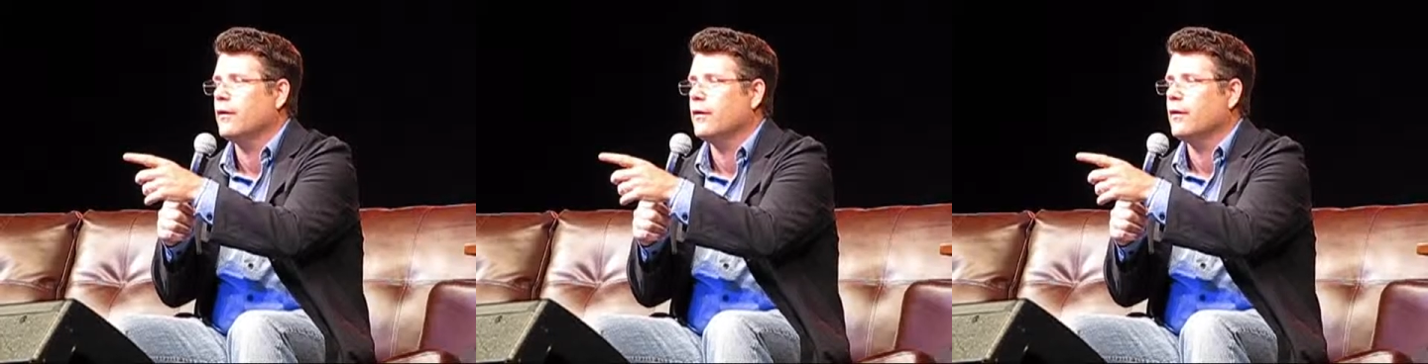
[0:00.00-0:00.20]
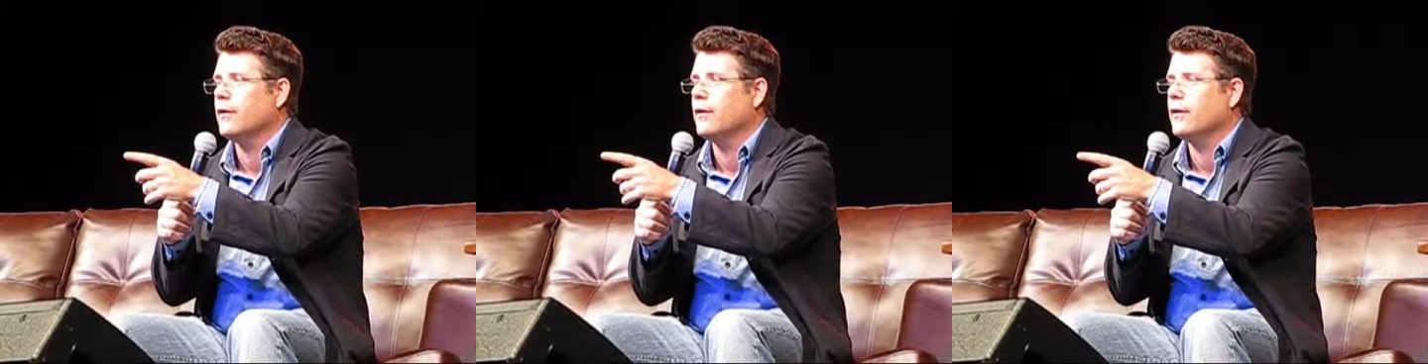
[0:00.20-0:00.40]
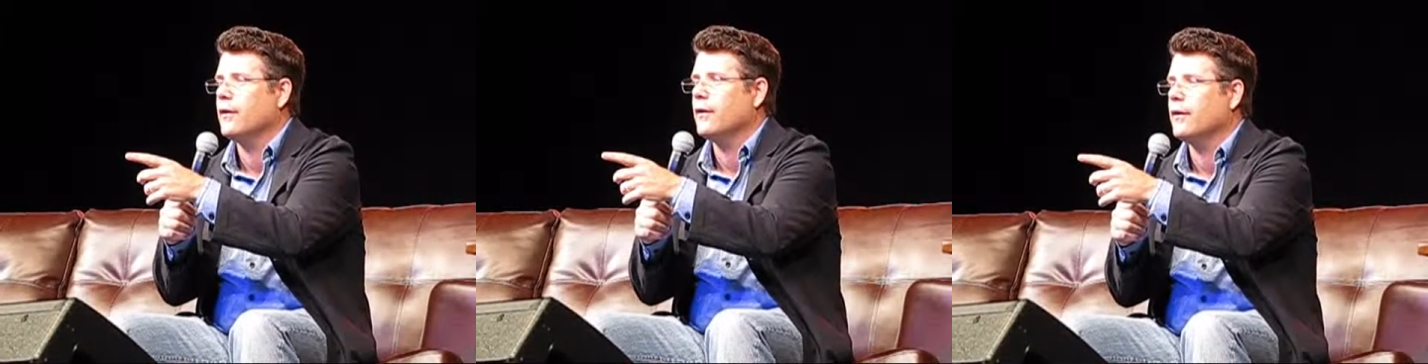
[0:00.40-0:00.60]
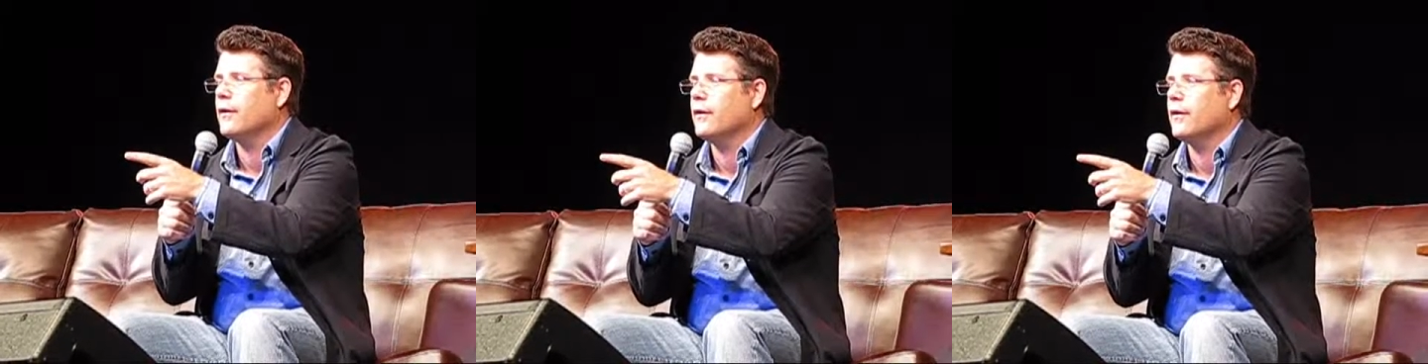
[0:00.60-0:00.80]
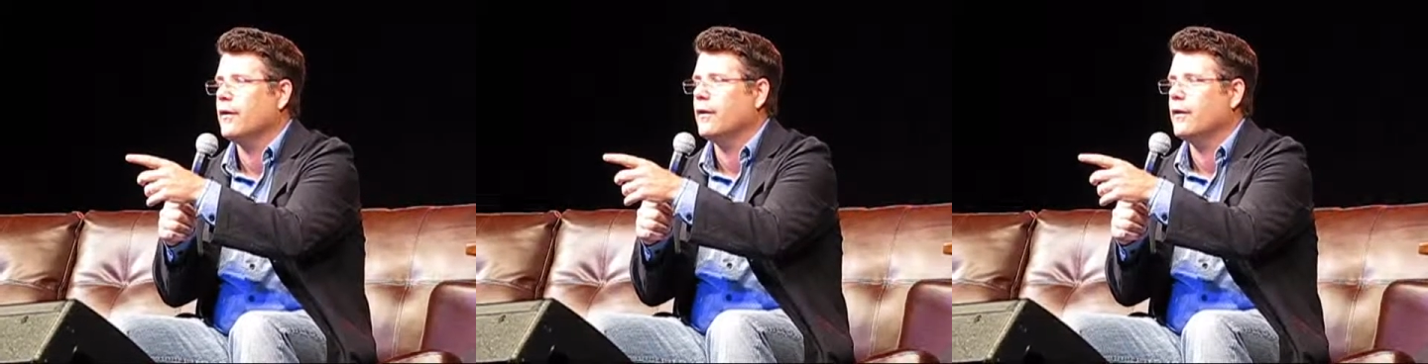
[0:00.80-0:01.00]
What were they
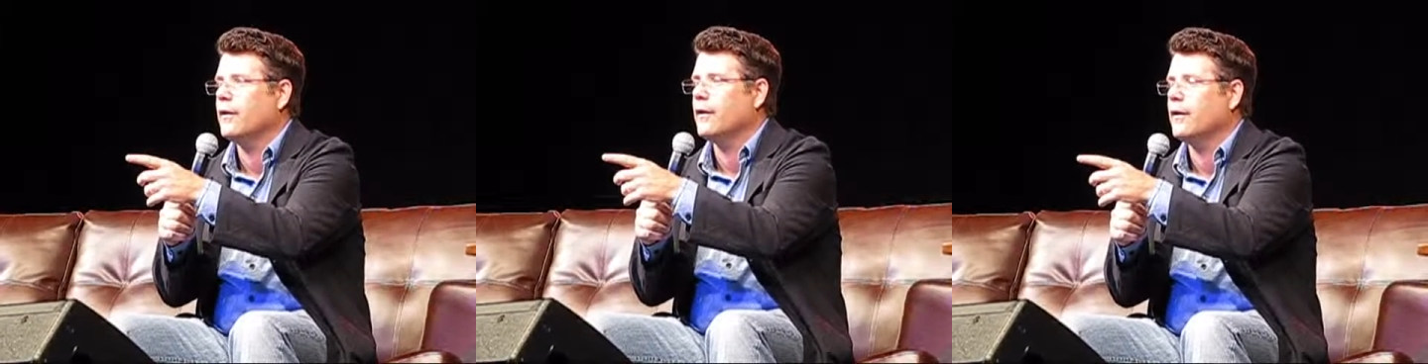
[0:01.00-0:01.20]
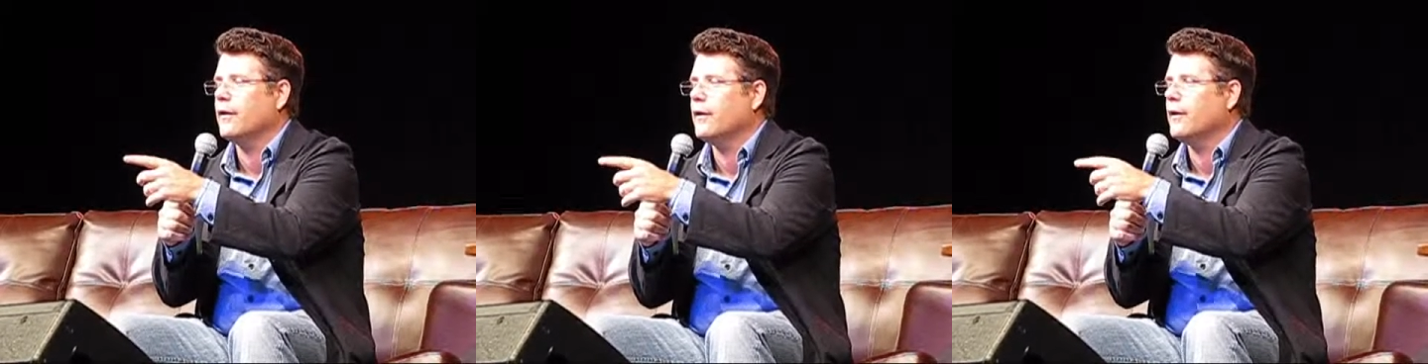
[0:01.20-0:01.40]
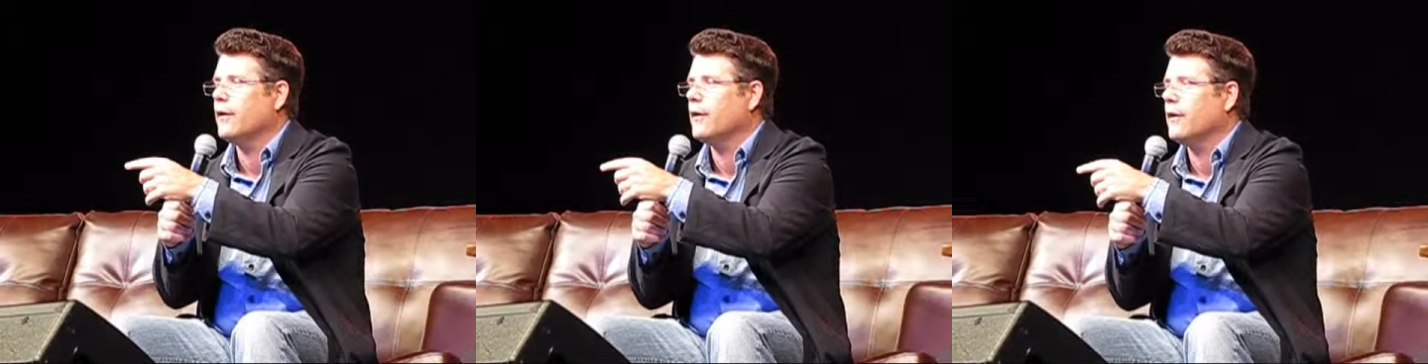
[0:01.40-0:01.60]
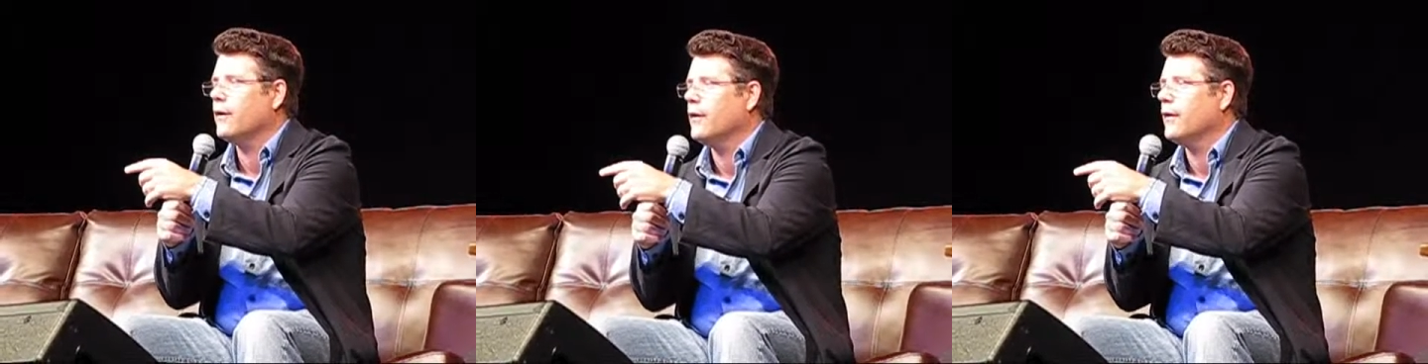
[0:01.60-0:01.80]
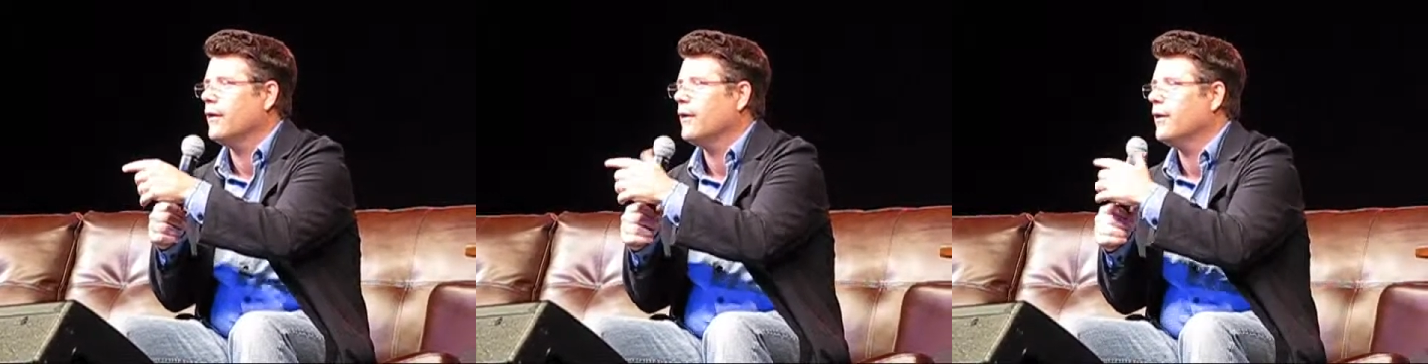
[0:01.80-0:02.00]
holding on
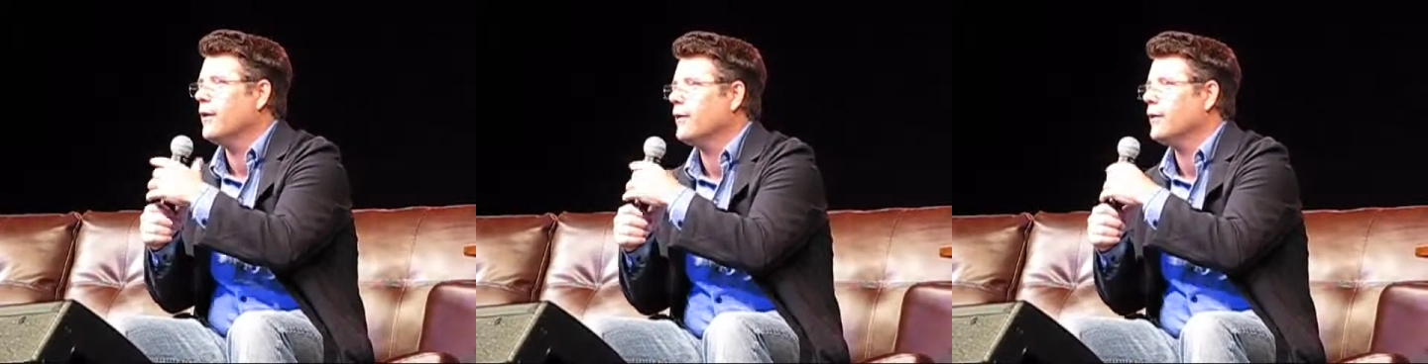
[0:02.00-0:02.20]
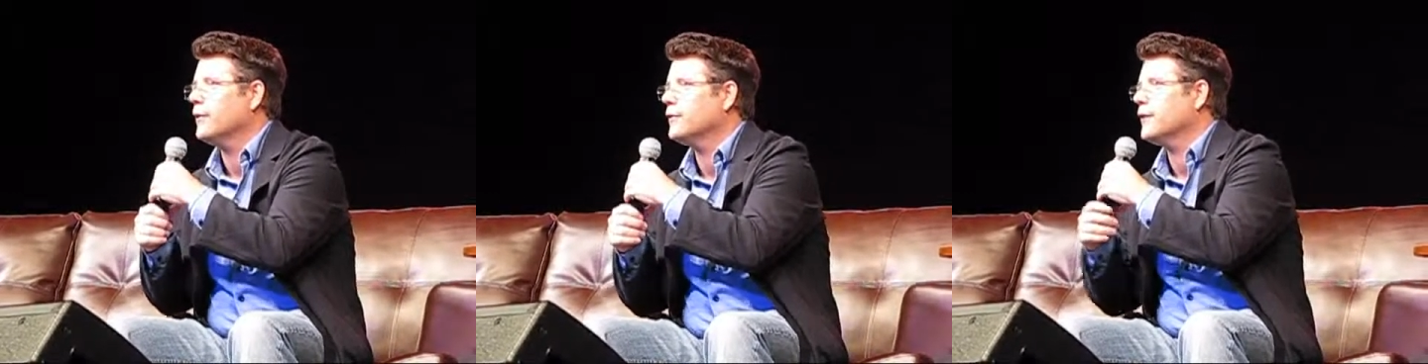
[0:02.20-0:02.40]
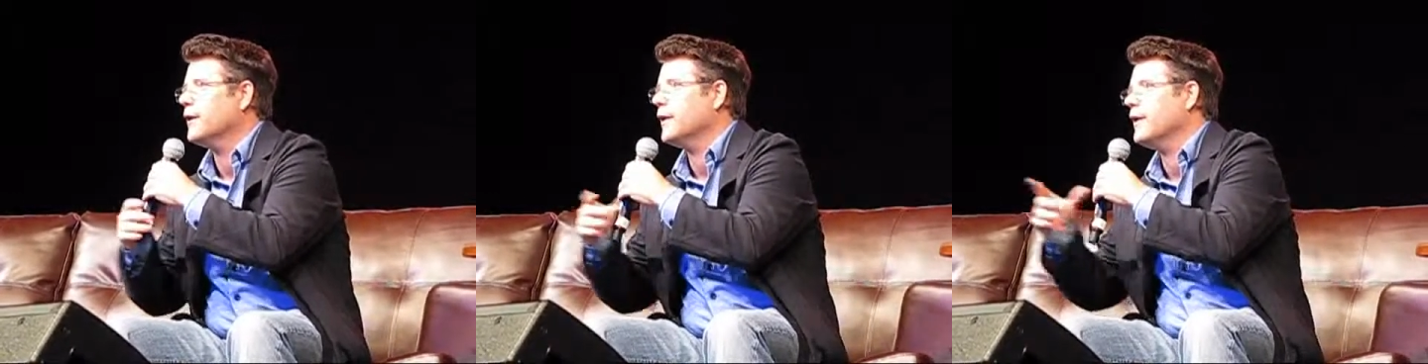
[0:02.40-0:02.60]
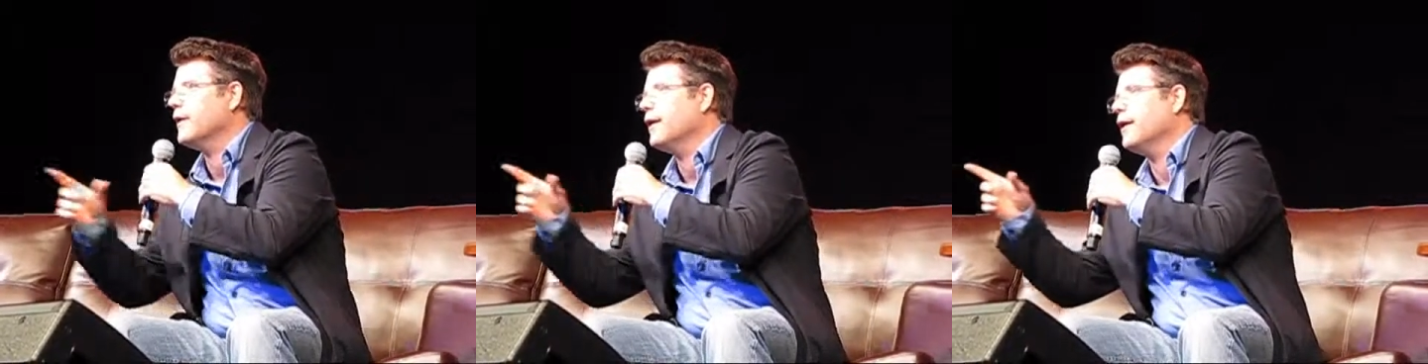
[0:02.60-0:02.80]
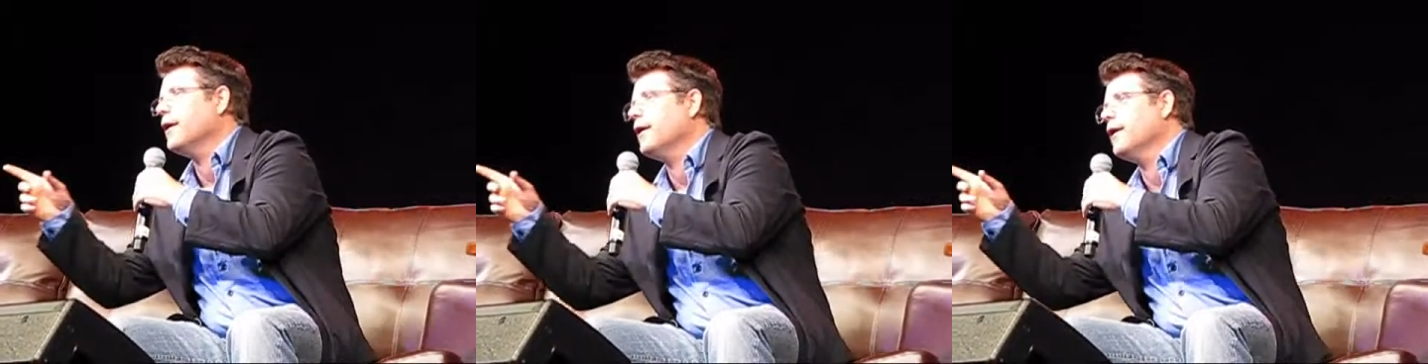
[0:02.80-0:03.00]
to? Say it
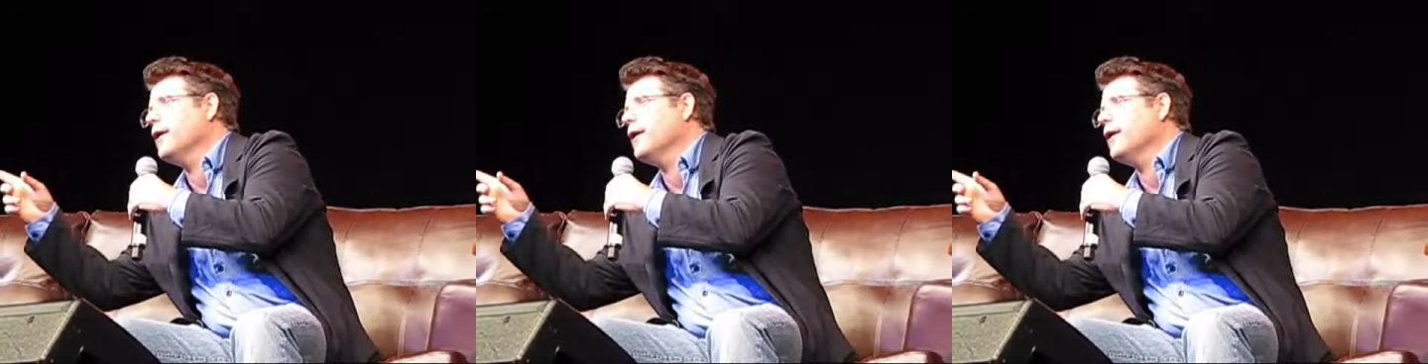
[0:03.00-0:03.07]
again